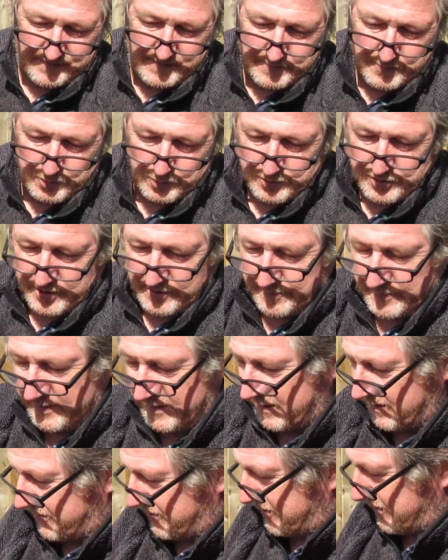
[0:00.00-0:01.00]
you bought a tub of
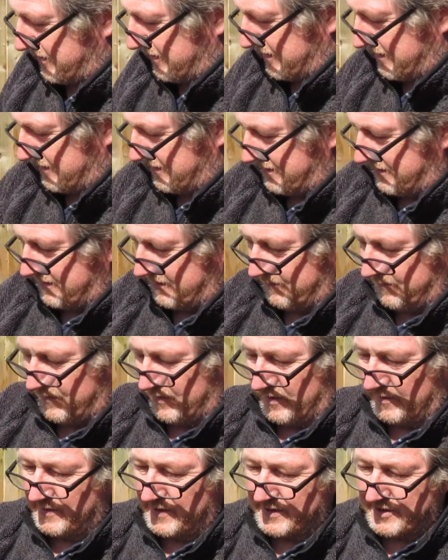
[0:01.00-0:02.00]
this and
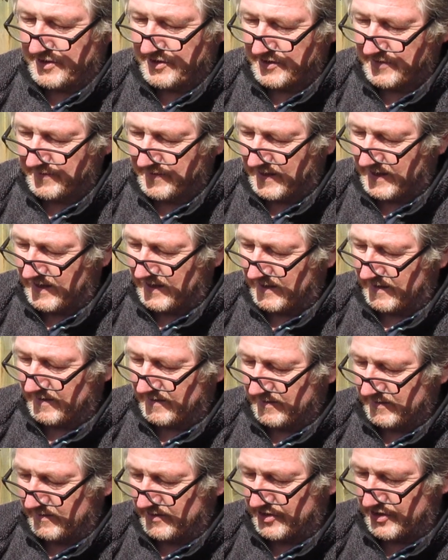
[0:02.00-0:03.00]
5 litres of that, and